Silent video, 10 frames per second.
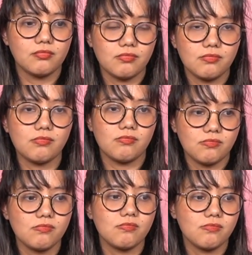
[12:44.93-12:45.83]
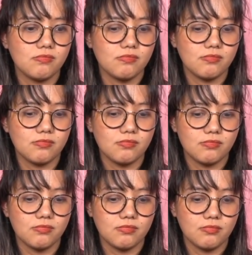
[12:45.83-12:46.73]

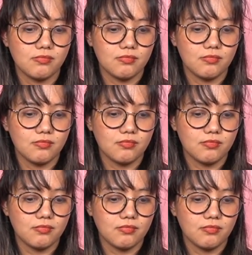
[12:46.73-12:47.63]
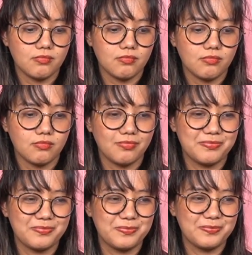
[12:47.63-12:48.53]

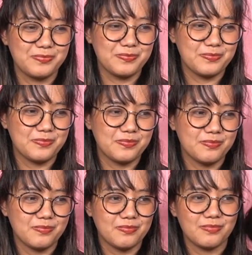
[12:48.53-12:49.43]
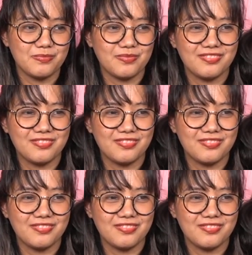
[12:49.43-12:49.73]
(silent)